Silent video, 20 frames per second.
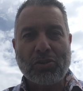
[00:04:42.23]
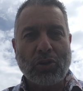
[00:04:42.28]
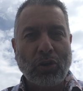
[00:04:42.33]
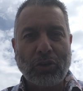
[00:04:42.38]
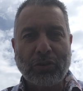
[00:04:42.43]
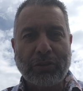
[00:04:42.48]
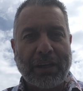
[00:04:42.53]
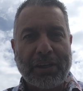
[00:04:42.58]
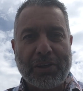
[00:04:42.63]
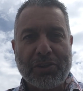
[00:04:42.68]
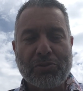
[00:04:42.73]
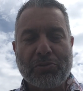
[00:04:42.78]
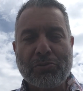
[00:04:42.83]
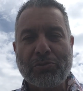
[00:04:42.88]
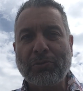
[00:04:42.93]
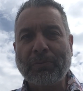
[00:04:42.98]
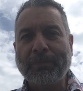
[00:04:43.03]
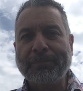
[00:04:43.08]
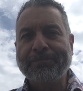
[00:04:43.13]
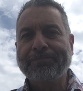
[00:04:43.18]
All that is
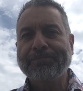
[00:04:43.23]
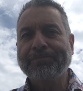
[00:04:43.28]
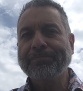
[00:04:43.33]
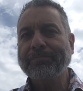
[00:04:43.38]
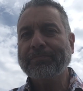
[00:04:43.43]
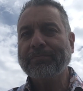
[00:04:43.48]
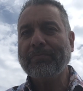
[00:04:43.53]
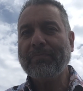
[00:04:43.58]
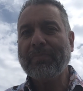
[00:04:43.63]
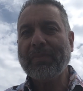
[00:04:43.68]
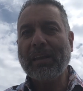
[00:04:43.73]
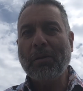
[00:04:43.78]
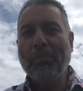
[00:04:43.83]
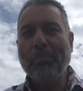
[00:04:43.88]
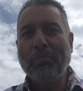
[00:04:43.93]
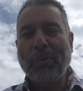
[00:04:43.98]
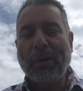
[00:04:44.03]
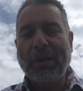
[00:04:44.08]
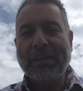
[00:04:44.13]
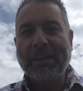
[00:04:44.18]
true,
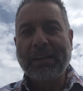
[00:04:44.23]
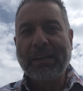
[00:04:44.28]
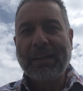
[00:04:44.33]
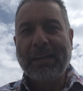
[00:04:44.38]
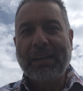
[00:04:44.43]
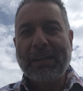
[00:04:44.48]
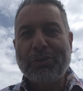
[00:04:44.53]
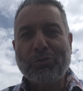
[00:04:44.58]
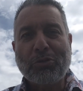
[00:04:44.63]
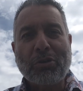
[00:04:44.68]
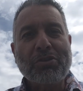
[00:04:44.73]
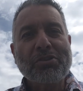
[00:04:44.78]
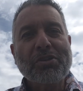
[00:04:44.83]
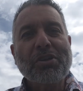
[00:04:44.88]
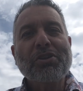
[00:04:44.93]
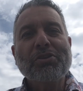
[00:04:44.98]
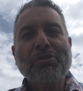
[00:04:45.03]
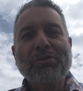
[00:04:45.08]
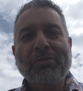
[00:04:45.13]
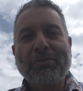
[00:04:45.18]
but
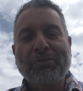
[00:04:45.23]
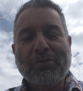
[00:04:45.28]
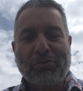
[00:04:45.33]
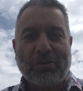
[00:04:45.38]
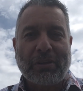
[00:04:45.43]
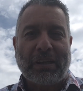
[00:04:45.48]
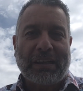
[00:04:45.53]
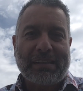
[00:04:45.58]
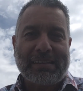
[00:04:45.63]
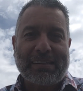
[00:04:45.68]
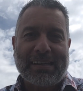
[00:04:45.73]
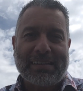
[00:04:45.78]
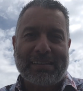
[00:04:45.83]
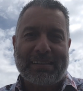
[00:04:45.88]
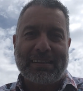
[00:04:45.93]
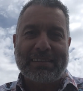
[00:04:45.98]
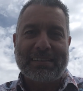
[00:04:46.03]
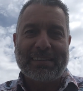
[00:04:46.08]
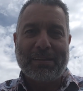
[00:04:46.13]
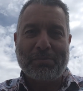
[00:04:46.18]
transition doesn't
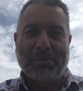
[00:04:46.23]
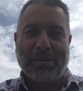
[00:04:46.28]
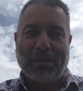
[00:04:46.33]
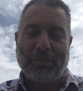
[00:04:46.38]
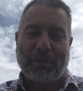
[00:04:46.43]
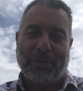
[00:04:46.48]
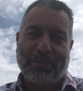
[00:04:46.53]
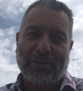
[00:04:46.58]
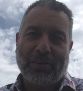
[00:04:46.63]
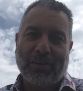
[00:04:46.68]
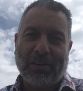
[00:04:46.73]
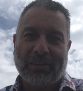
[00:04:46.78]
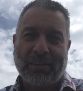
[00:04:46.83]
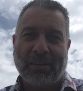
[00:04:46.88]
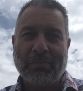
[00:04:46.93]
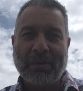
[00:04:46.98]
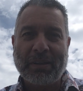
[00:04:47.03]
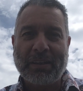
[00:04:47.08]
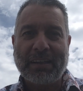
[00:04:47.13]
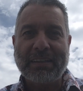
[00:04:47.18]
exist in teams like Barcelona and
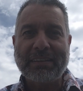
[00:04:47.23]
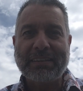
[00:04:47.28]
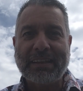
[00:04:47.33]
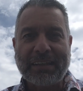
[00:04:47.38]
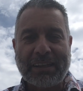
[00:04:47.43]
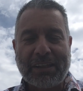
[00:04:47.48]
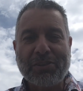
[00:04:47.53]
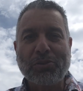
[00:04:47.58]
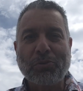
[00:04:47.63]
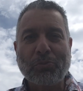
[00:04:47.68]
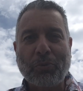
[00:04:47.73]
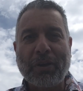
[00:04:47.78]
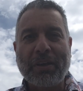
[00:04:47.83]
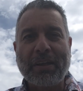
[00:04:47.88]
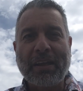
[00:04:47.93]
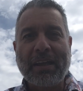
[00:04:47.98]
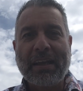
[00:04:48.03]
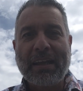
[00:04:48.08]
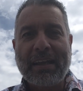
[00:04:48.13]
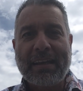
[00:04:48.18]
Real Madrid. They need to
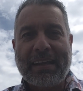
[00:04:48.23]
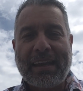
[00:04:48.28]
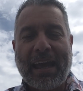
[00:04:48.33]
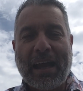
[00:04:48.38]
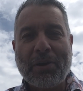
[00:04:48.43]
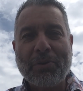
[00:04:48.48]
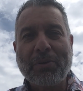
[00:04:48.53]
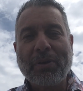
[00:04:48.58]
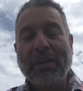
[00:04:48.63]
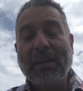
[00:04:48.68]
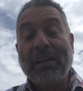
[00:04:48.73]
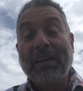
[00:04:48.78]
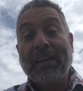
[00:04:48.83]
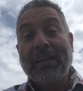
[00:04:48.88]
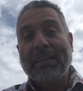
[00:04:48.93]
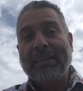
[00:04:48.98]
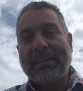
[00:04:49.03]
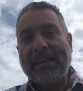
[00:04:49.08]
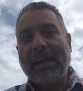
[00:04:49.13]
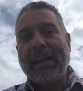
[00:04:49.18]
win now.
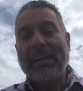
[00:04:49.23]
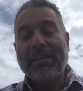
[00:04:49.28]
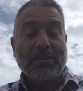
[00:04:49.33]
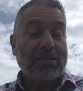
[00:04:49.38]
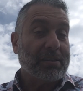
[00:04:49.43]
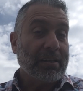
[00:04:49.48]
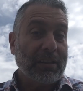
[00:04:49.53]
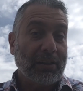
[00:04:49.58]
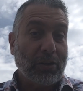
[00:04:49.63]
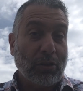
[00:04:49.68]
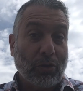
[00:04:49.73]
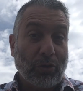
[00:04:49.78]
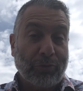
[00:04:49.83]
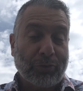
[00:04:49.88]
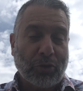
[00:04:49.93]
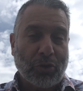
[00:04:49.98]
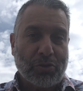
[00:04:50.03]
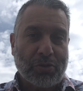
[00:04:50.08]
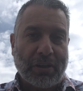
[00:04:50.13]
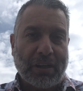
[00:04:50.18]
They are still, of
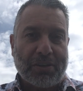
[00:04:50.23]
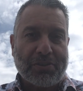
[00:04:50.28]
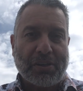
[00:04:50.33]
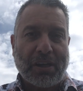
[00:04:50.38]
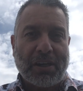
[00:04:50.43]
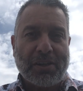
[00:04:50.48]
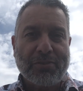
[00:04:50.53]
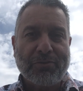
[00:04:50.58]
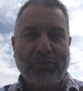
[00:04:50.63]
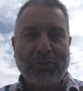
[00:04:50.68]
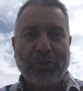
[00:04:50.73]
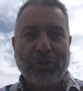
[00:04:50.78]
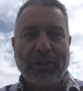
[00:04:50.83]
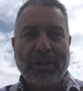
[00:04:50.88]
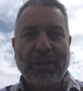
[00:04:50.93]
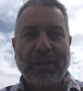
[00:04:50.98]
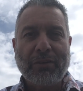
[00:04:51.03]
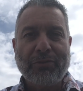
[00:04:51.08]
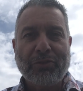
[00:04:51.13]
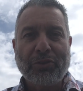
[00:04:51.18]
course, in a chance
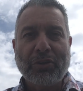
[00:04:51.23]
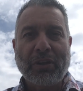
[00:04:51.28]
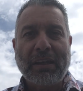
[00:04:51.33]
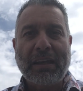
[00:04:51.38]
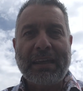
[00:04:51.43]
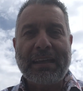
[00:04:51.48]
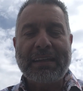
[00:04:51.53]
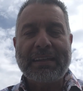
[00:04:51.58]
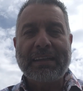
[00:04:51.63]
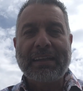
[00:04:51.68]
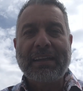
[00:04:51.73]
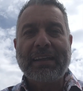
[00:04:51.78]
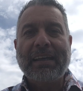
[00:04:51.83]
for the league.